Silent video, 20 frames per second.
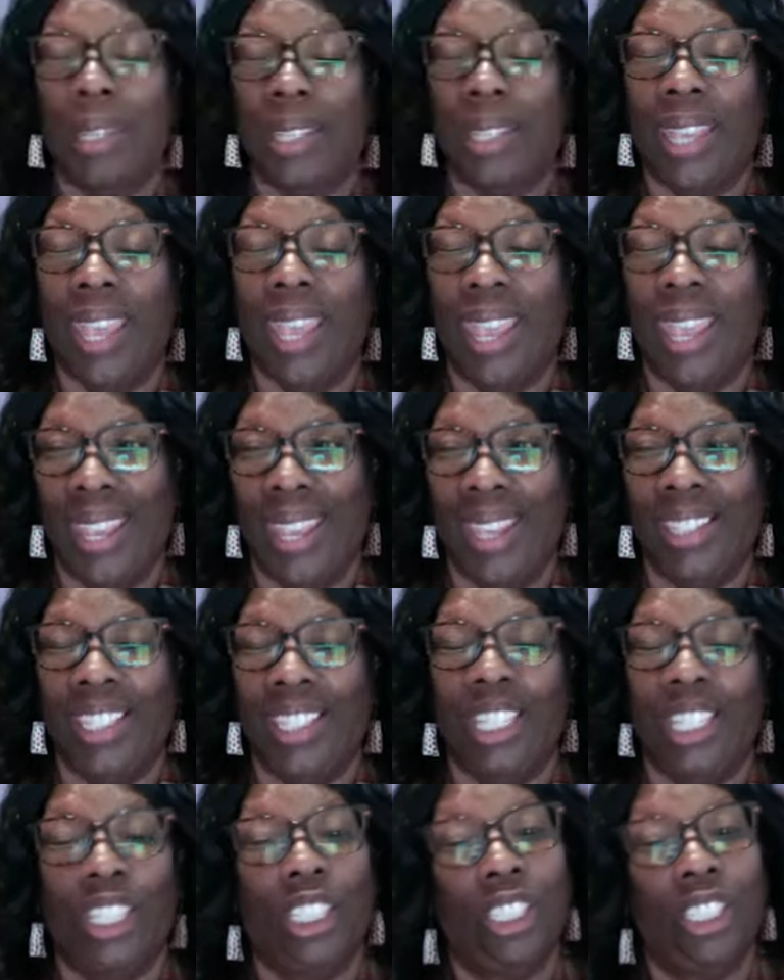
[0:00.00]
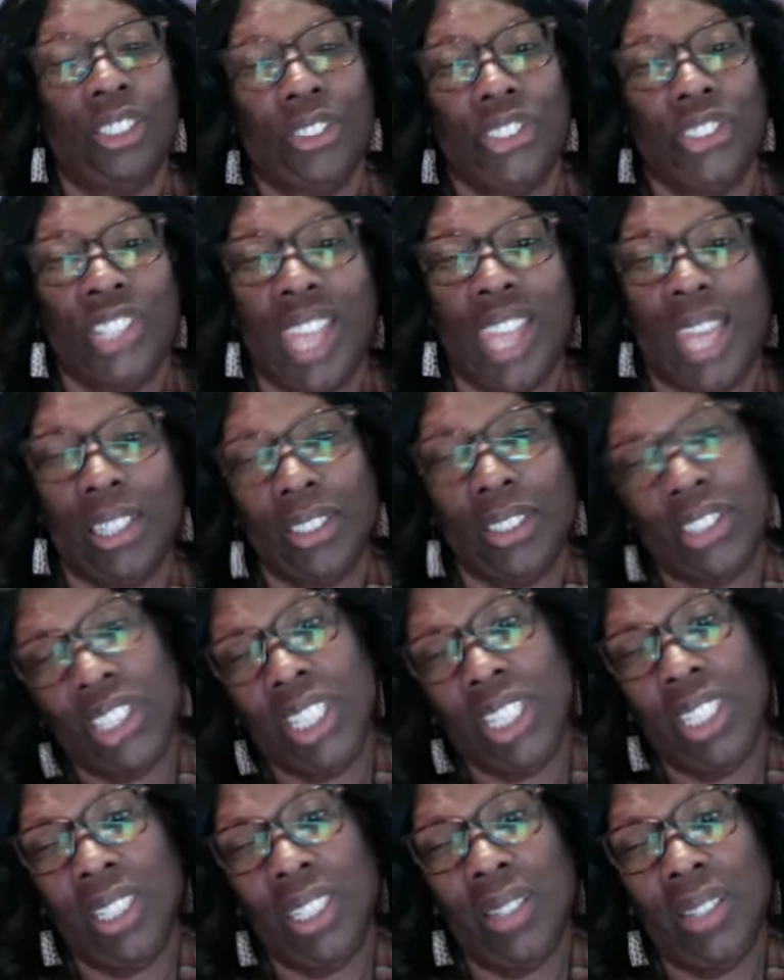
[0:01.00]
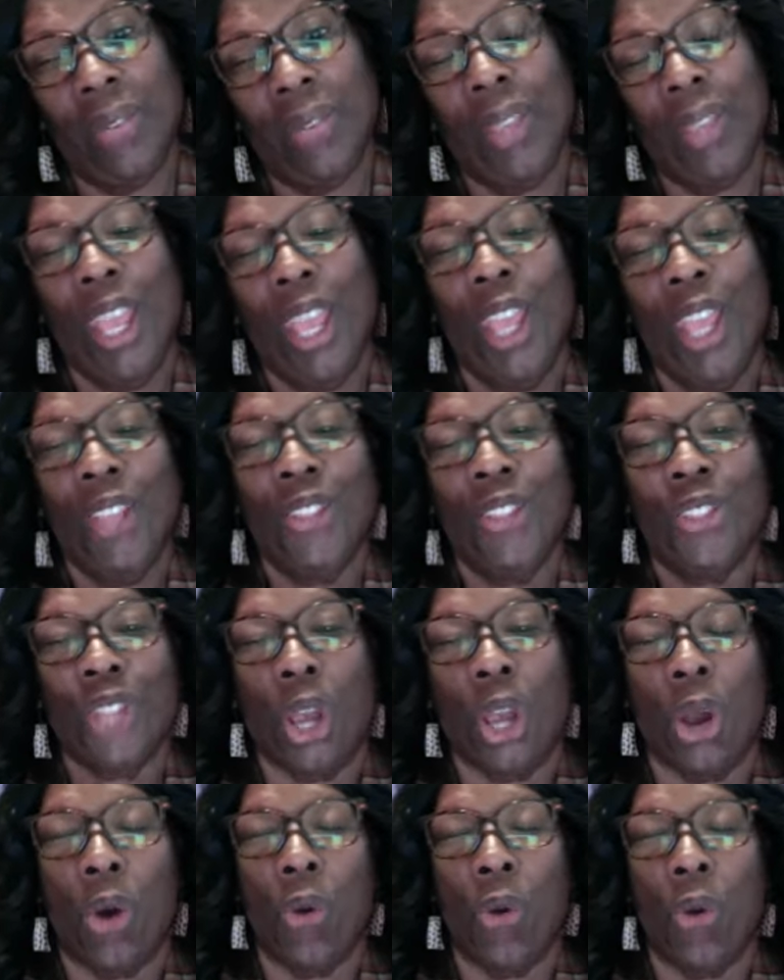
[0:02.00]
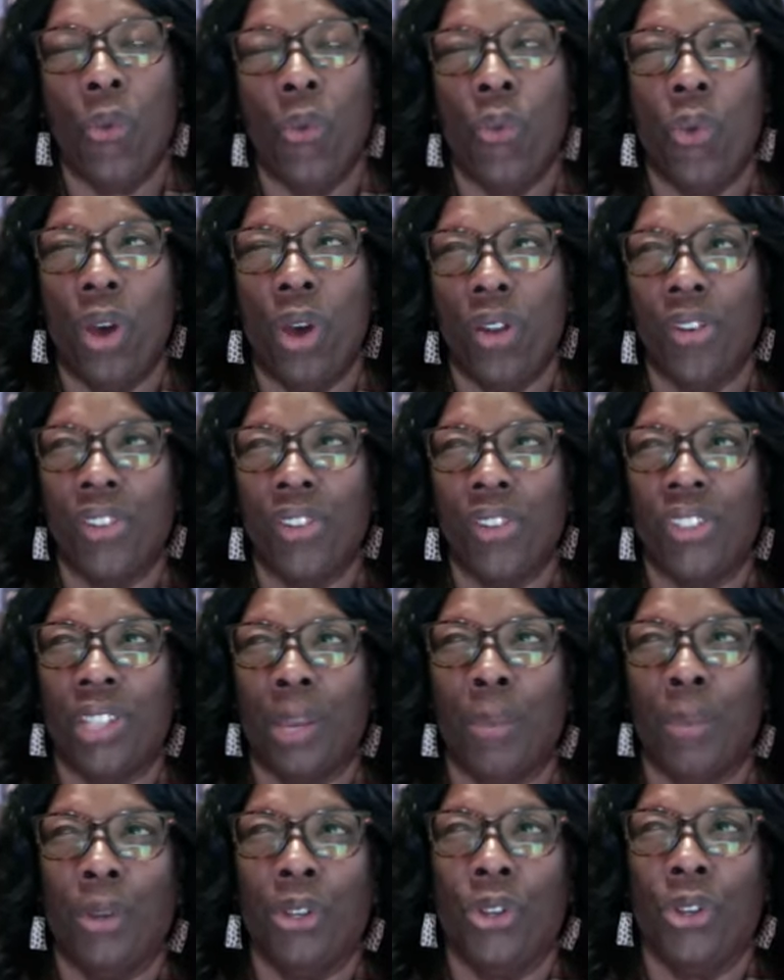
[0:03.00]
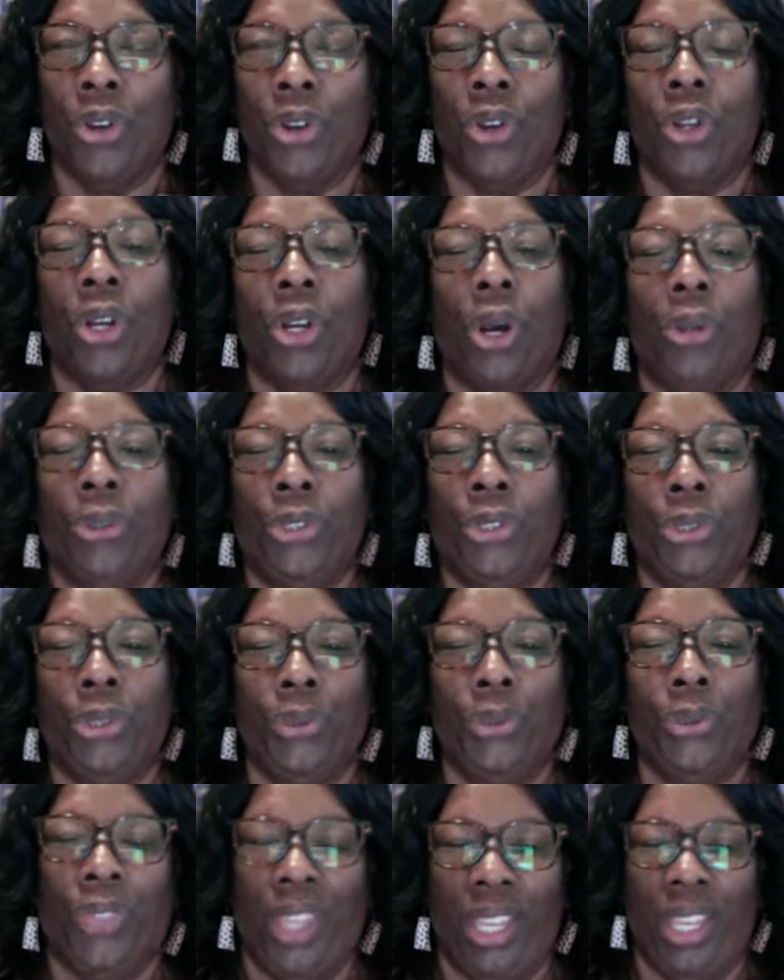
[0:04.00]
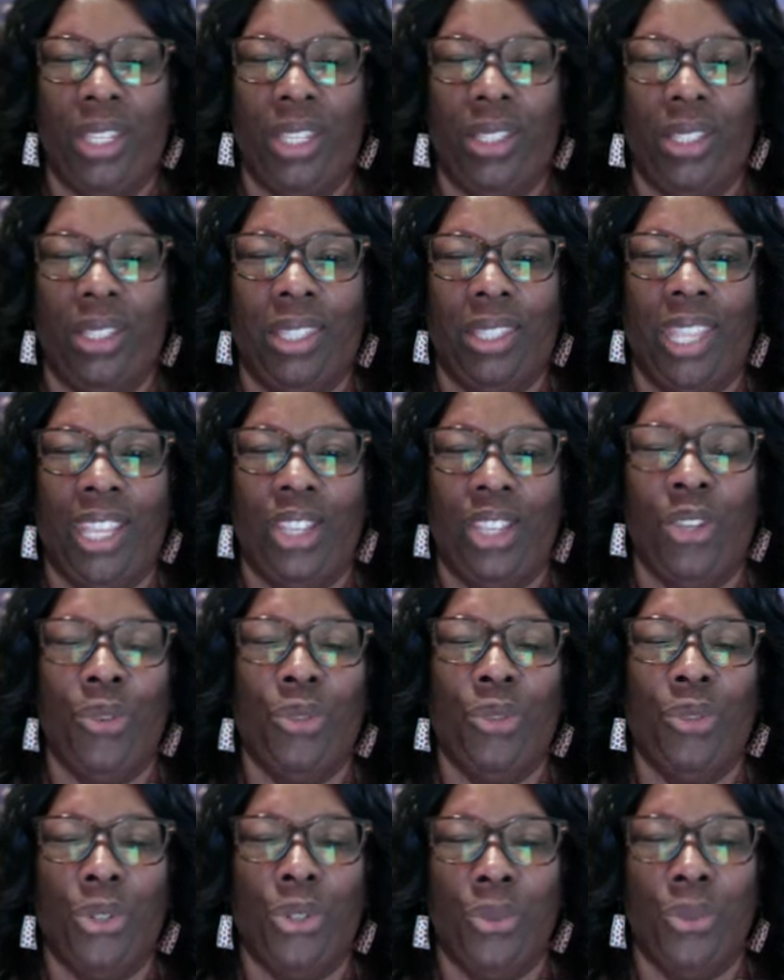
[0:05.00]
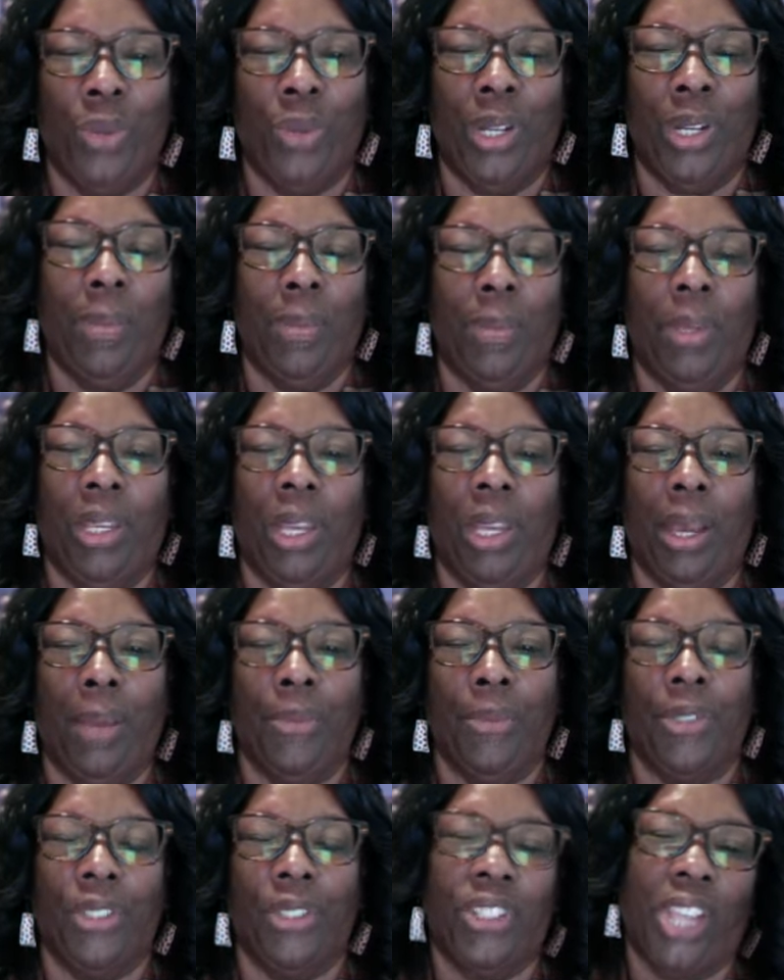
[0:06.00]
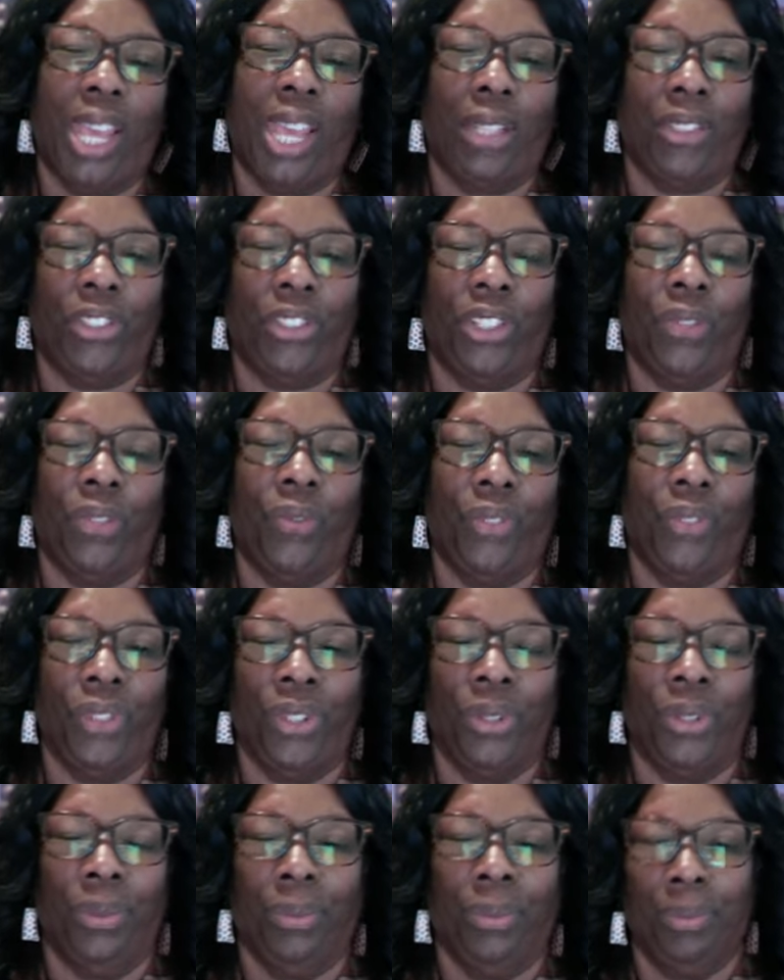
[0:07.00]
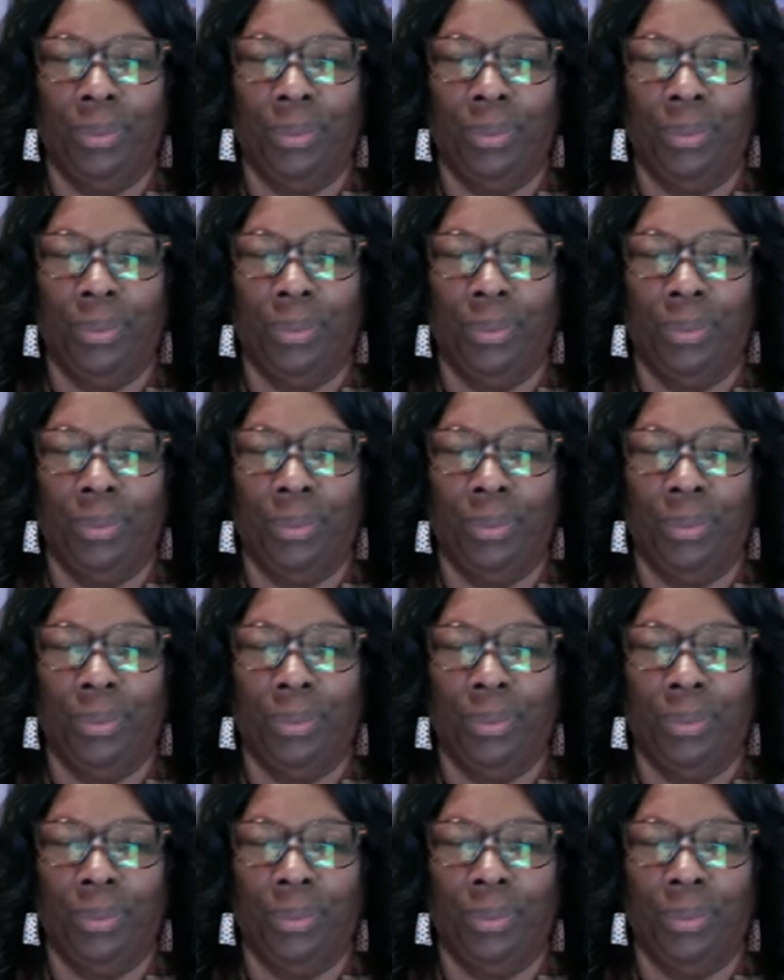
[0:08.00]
it can get a little challenging so, what are some of your go to things that you do when it becomes challenging for you?